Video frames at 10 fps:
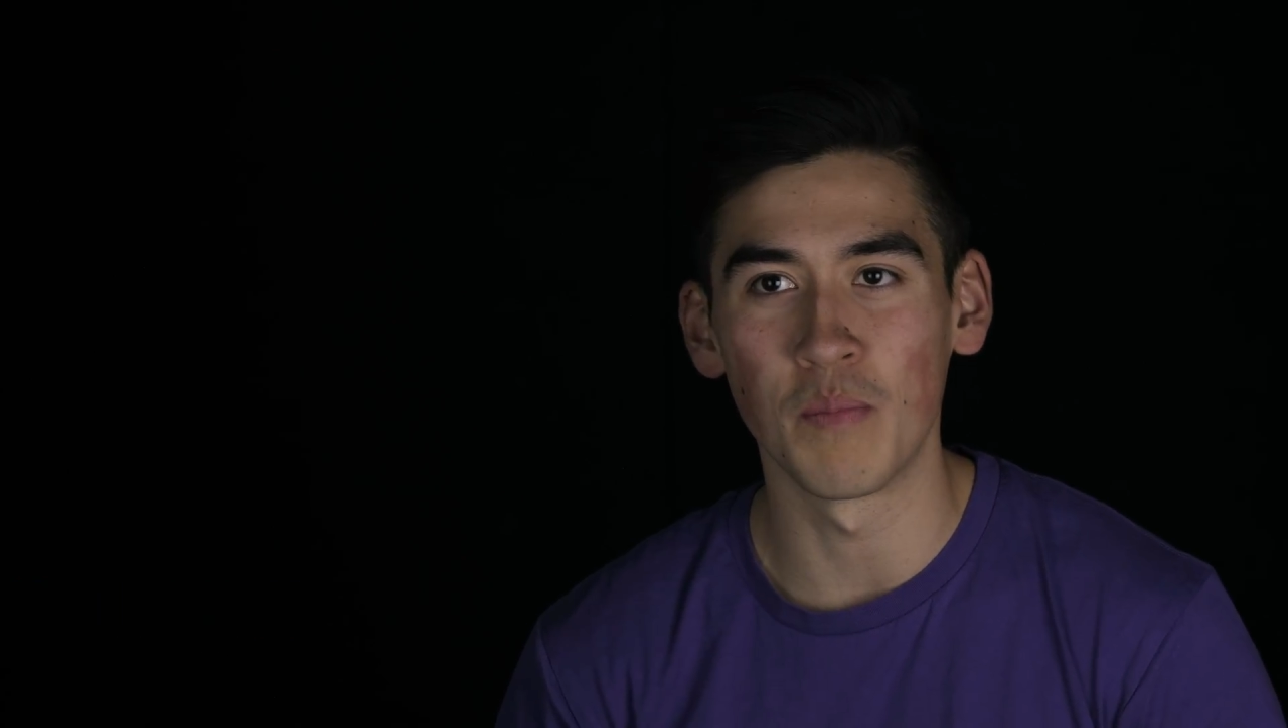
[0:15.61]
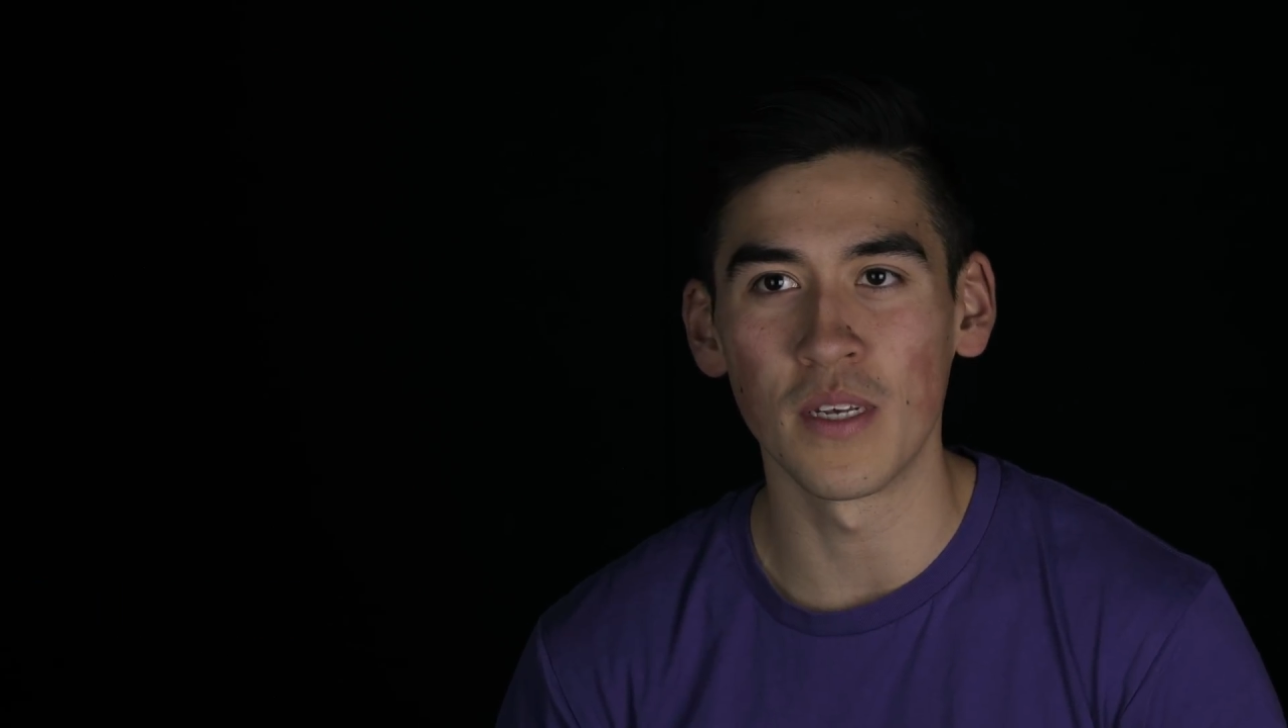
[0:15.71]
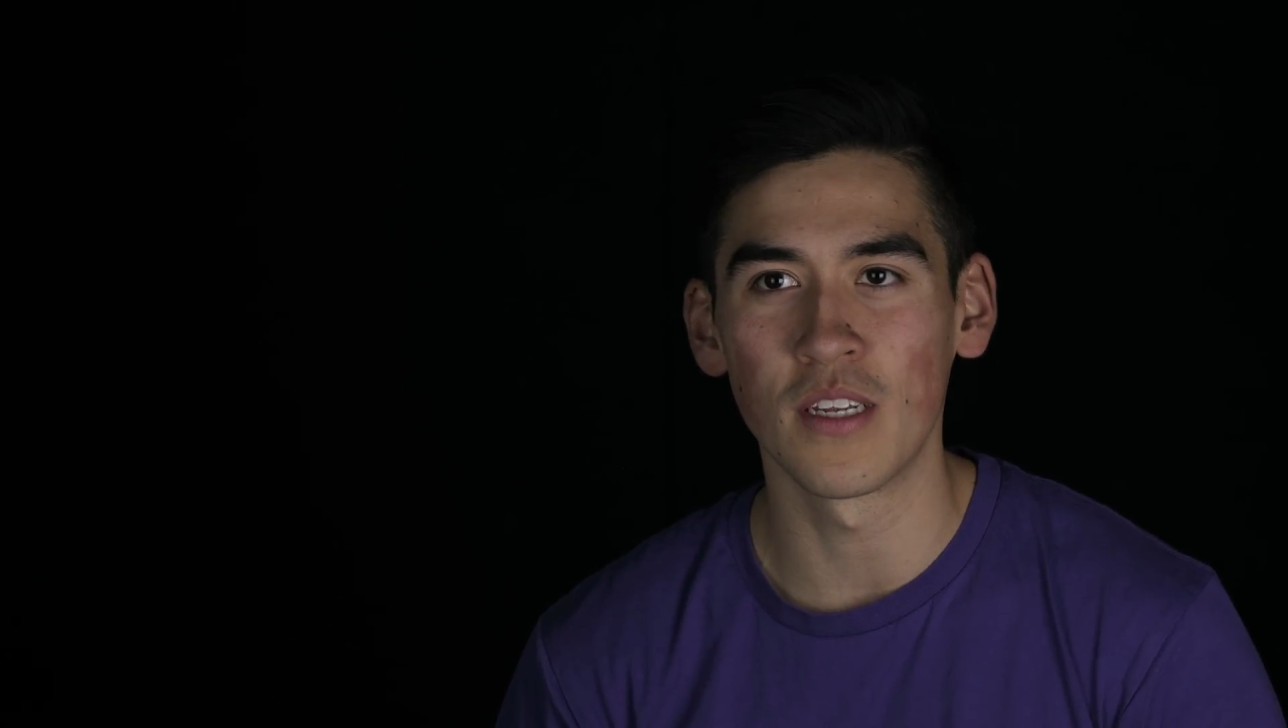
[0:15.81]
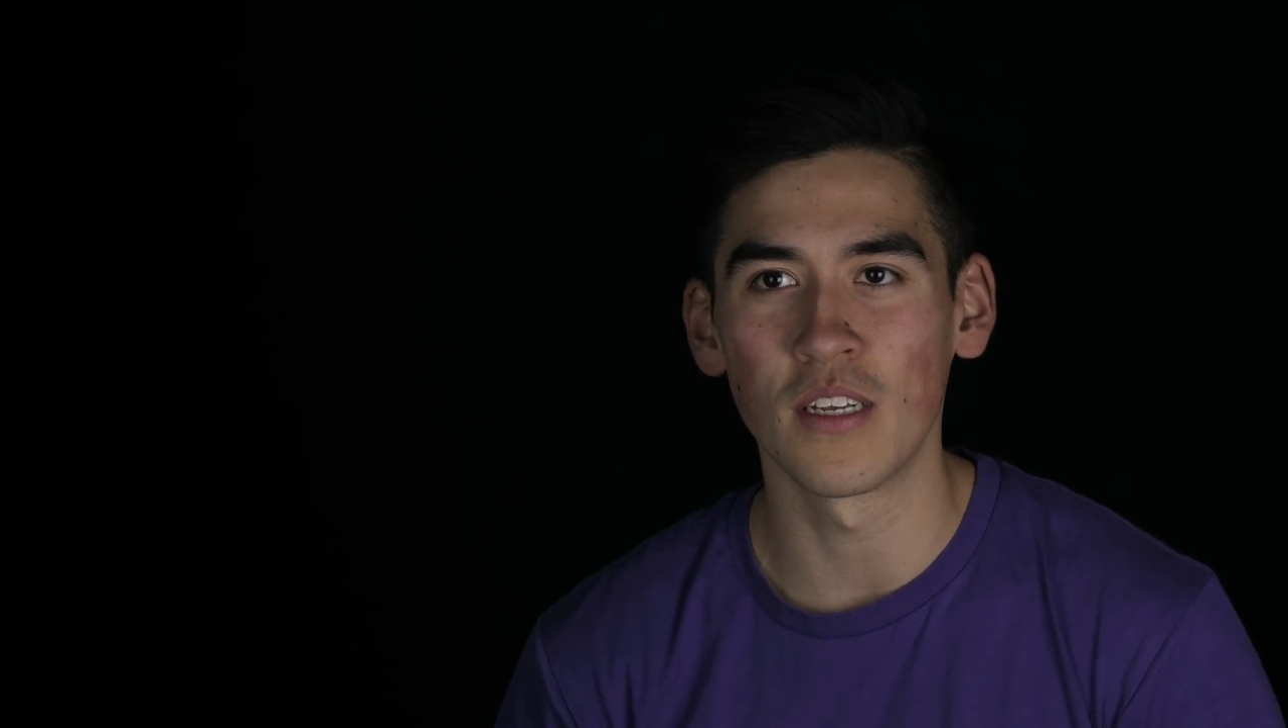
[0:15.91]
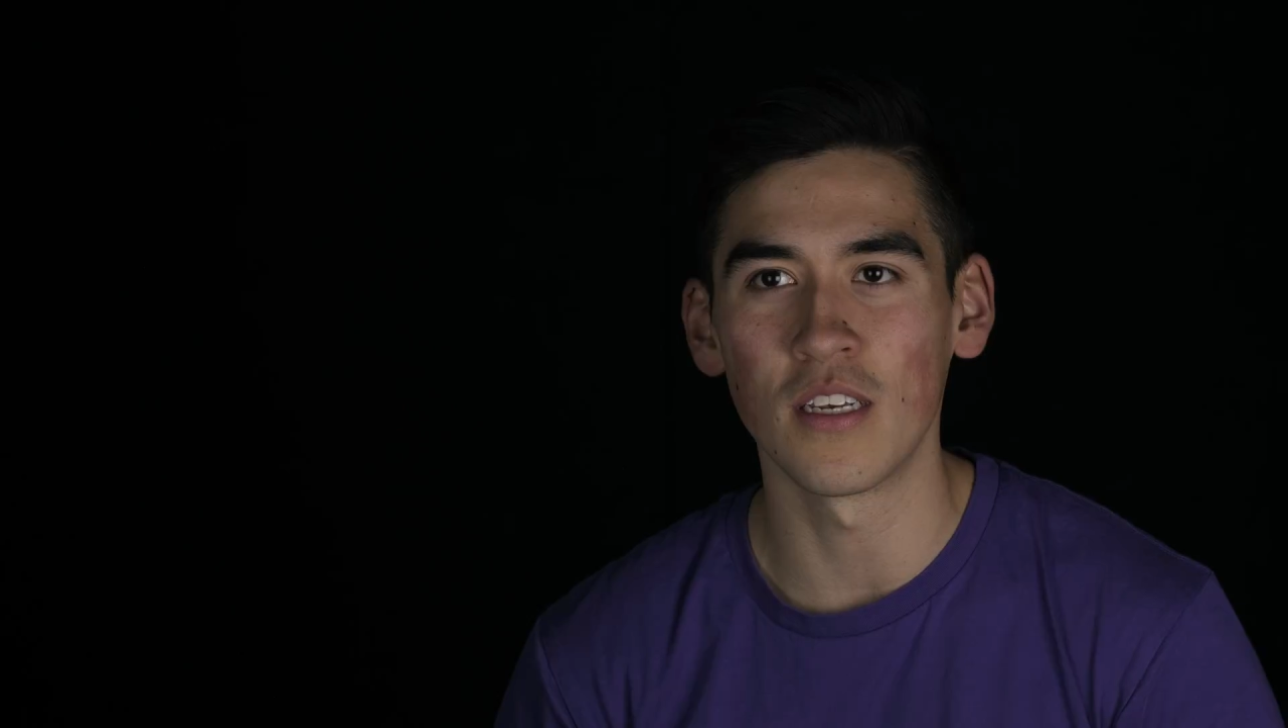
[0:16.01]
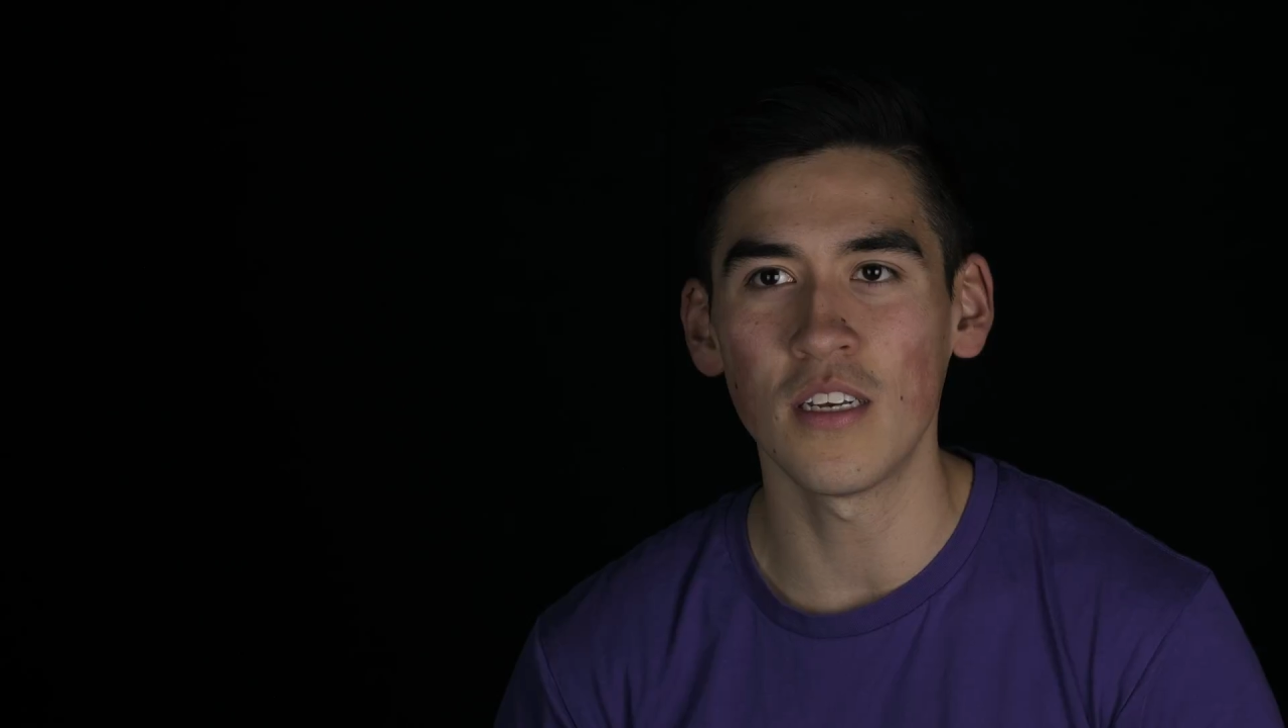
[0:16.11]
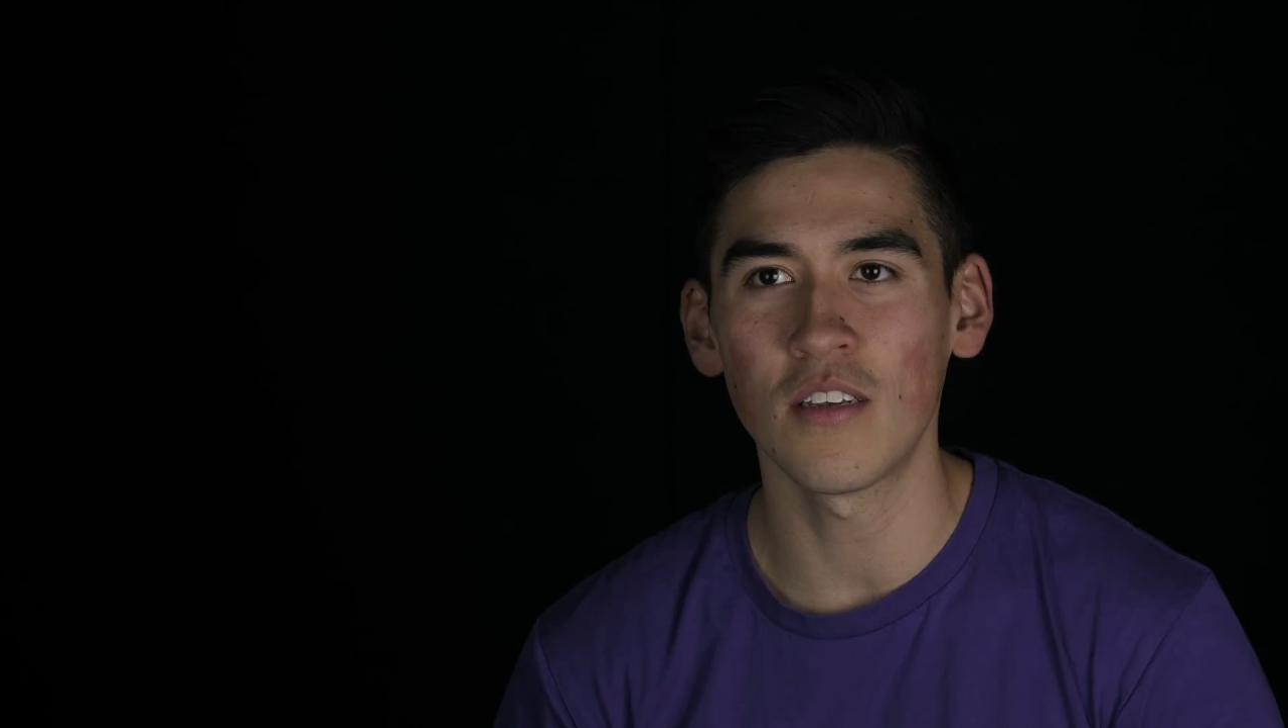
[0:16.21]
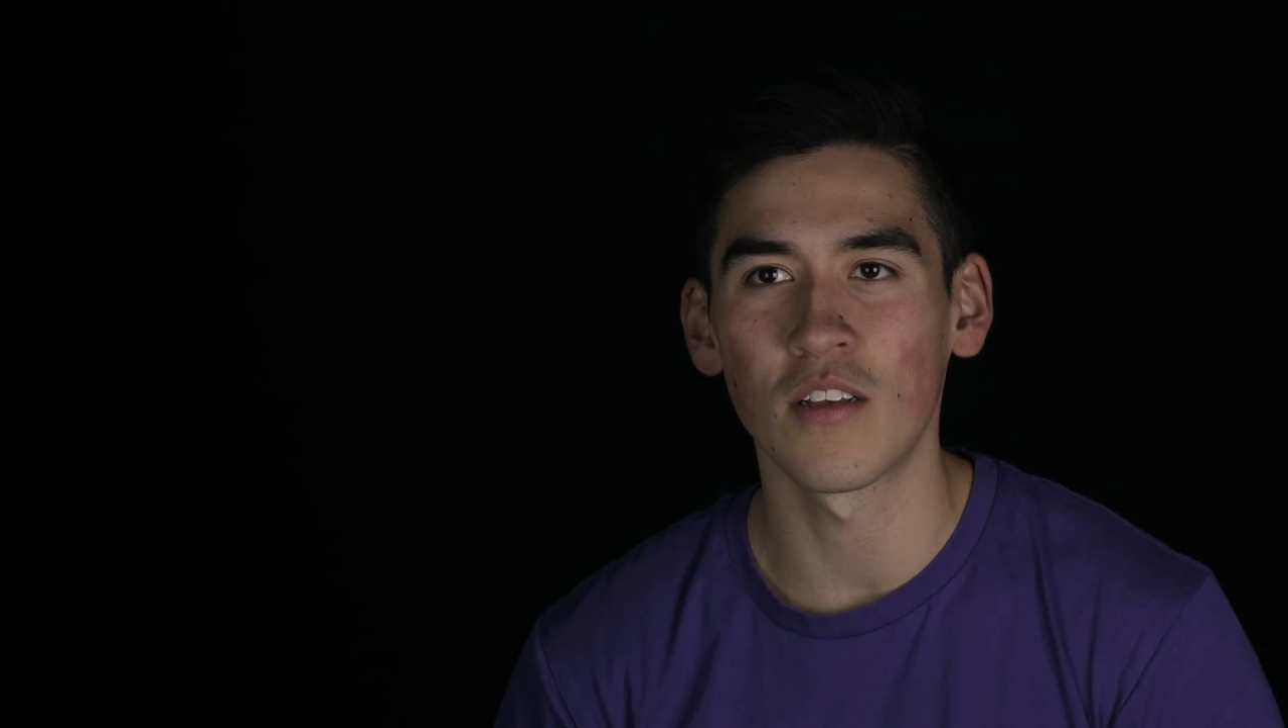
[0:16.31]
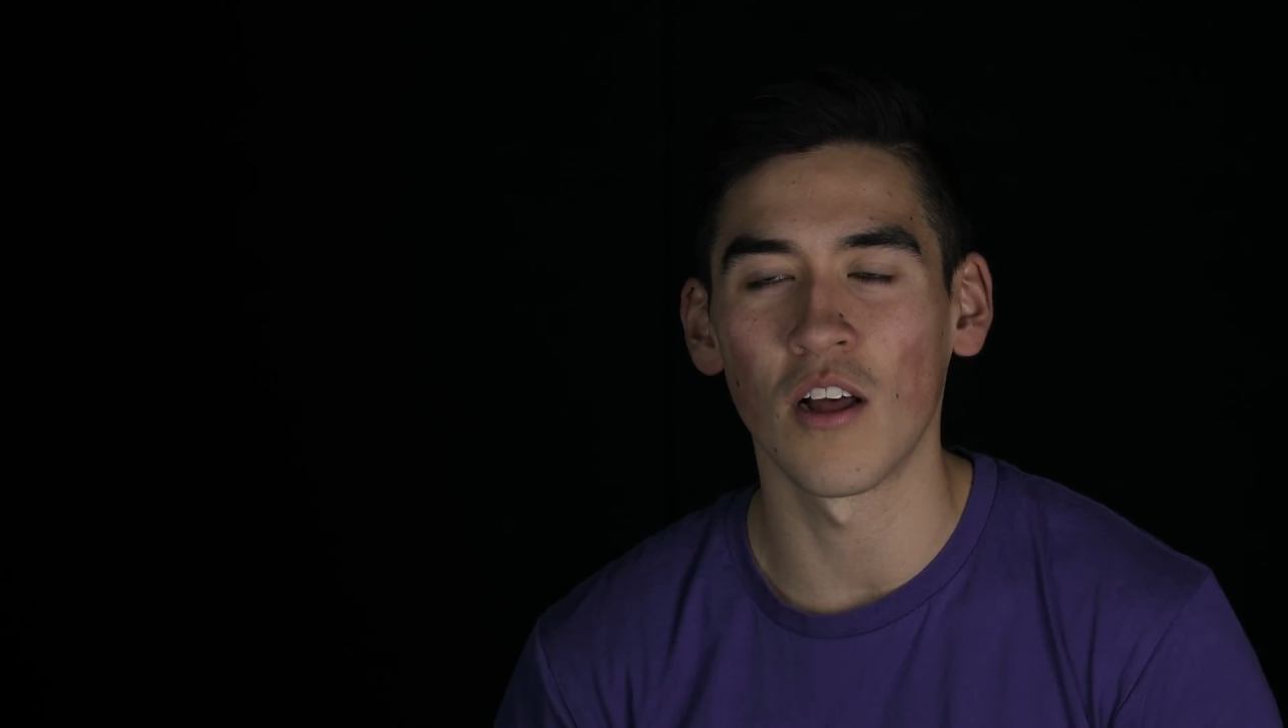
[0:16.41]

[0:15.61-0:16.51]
businesses,